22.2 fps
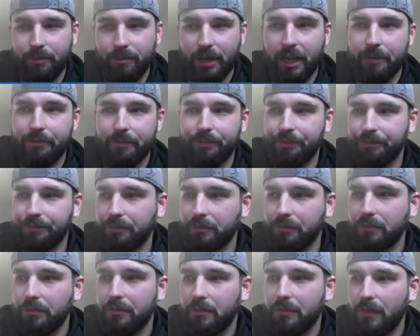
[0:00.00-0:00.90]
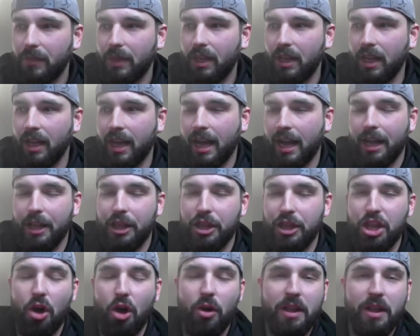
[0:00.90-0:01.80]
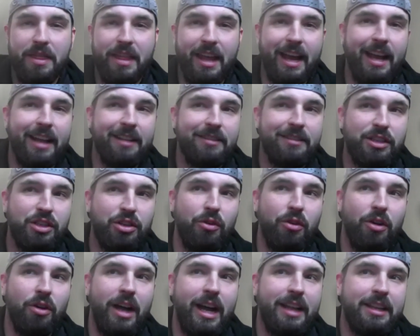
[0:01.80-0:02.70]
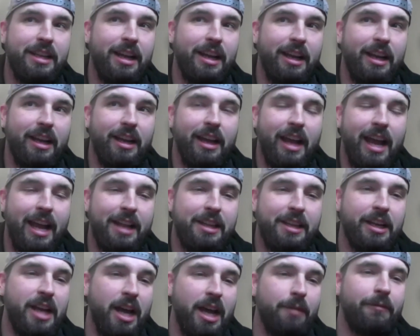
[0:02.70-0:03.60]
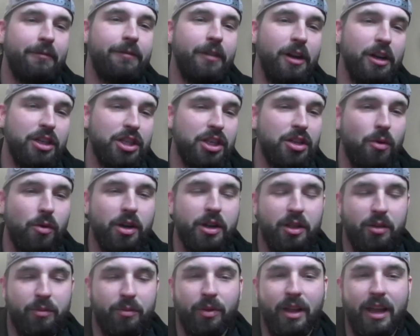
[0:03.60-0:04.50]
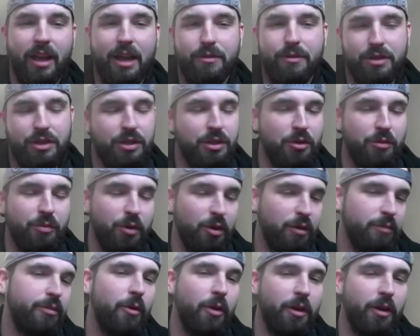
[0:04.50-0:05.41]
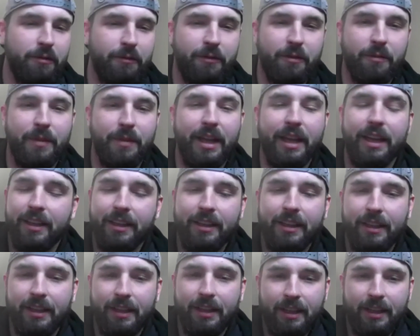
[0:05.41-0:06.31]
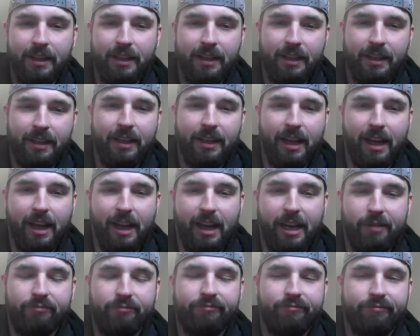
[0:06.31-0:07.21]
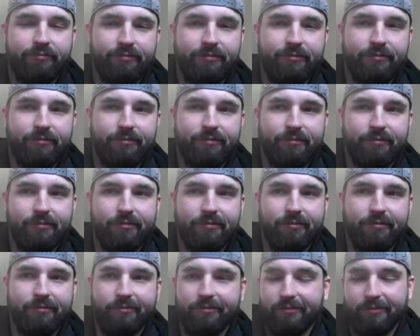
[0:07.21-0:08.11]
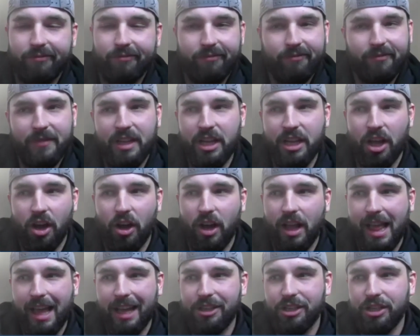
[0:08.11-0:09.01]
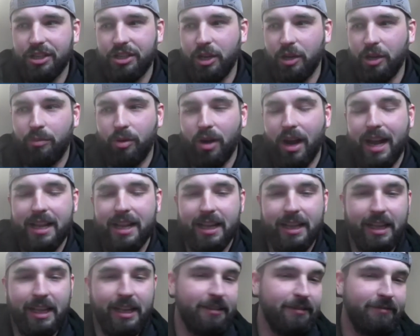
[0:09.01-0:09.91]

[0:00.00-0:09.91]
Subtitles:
But knowing that school had to come first in order to play was super important for me. And I just took pride in it.